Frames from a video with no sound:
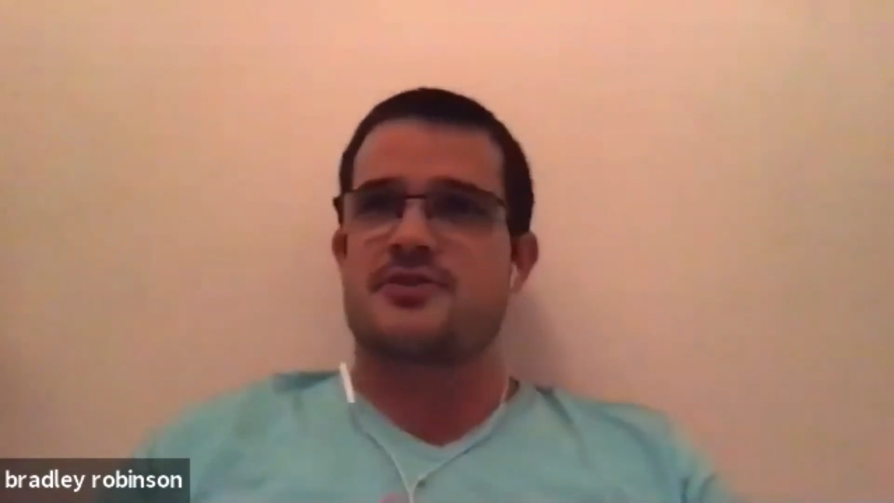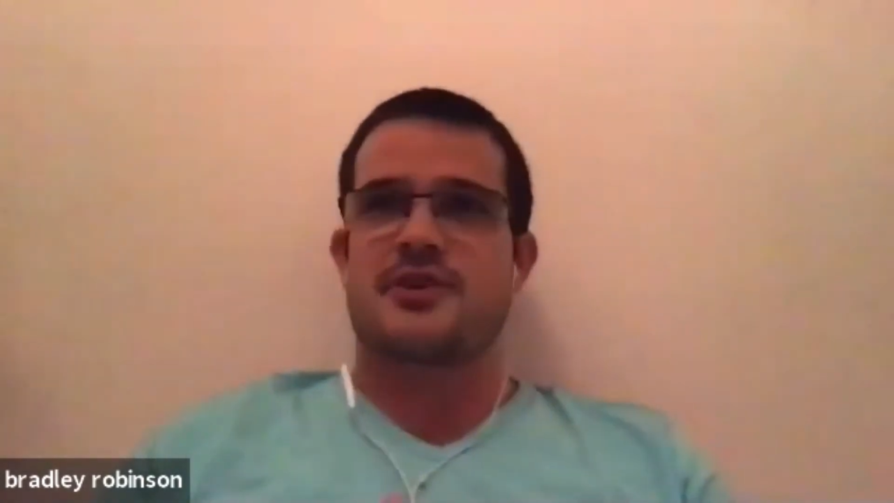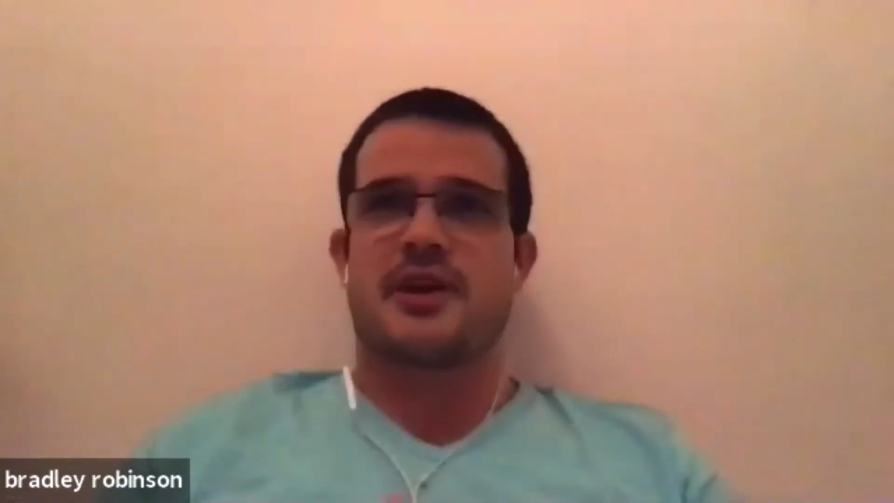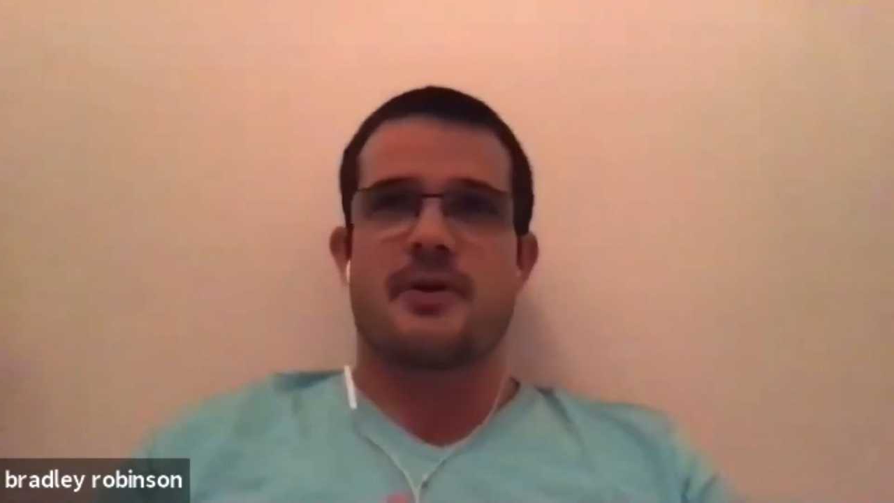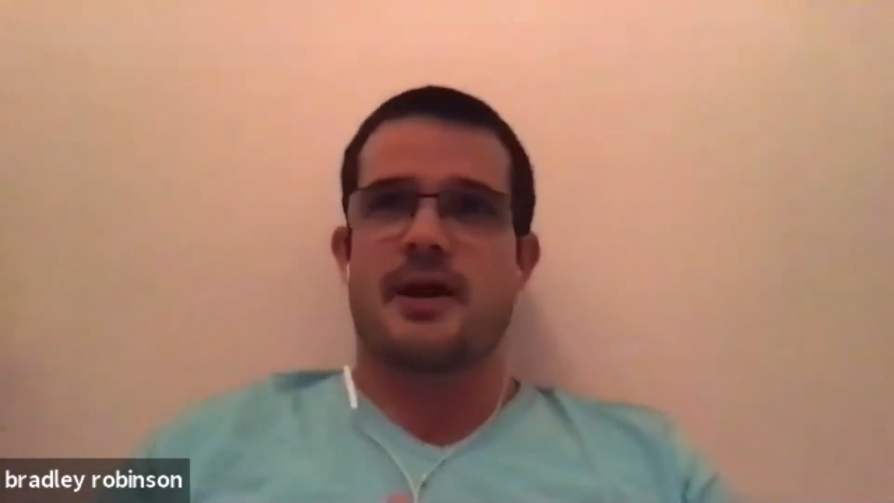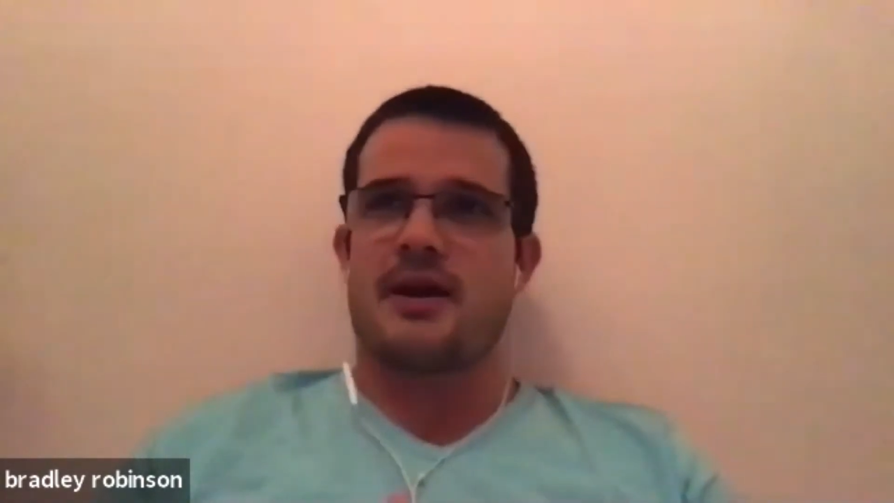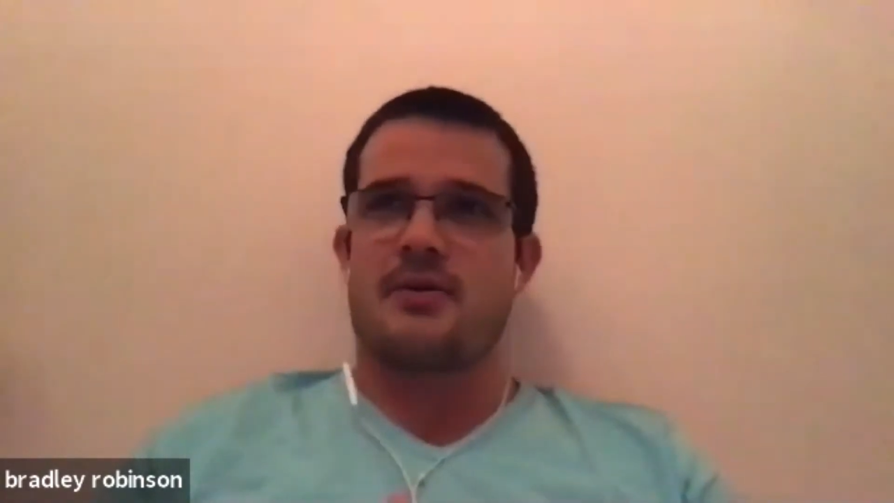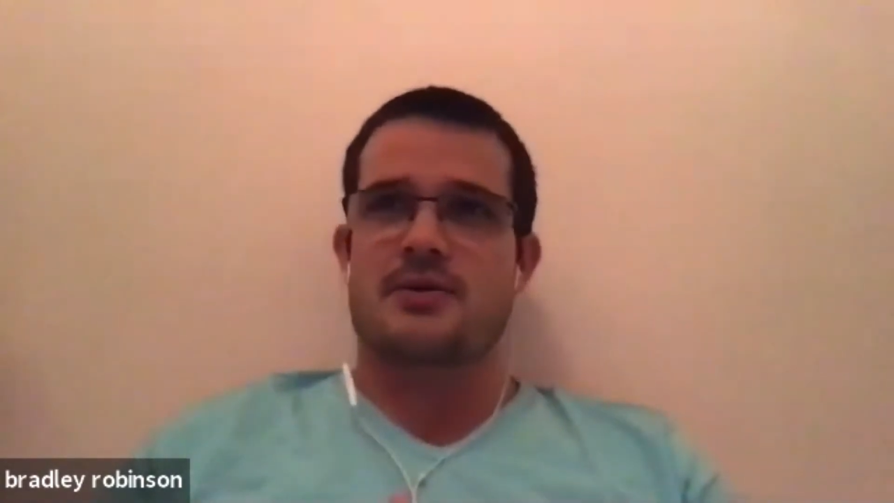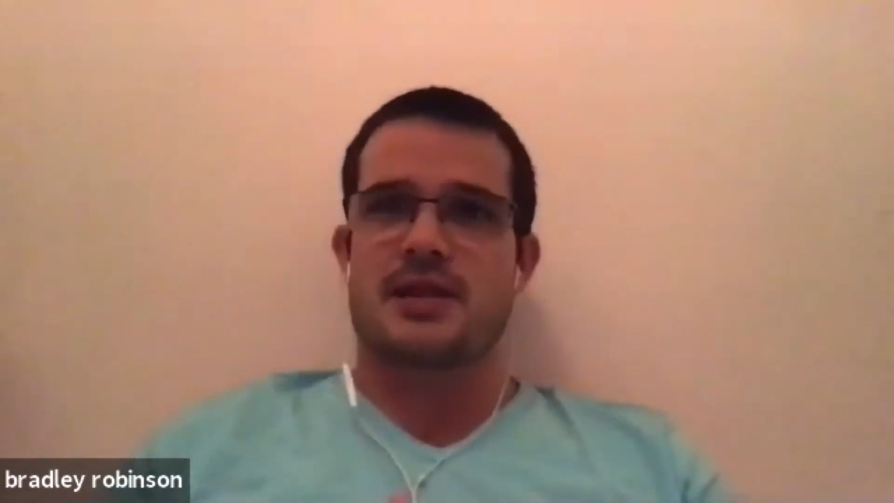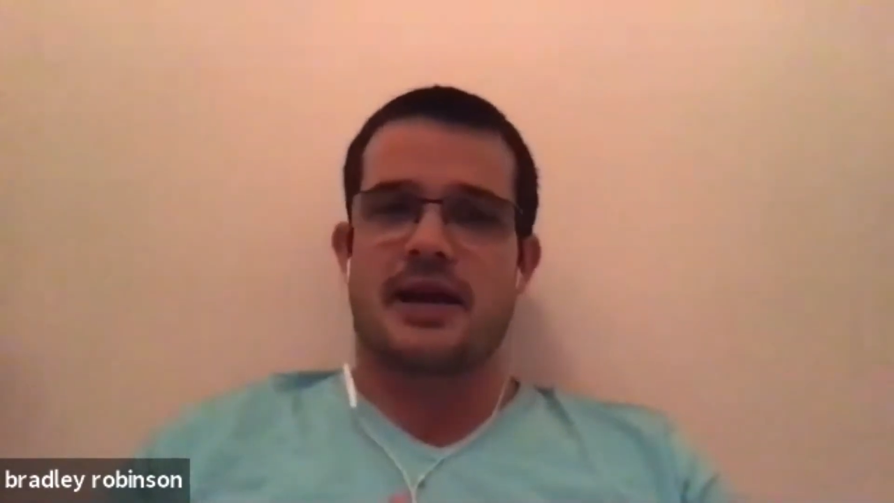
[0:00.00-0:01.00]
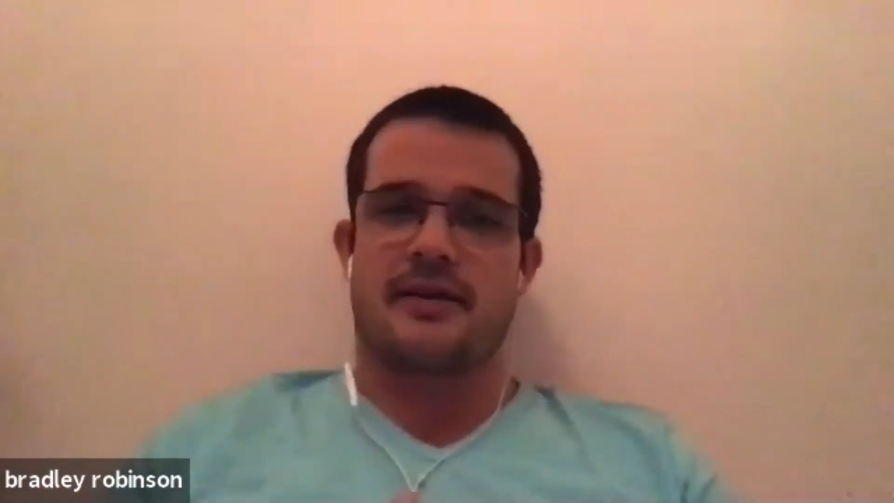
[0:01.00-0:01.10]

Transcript: away I was like,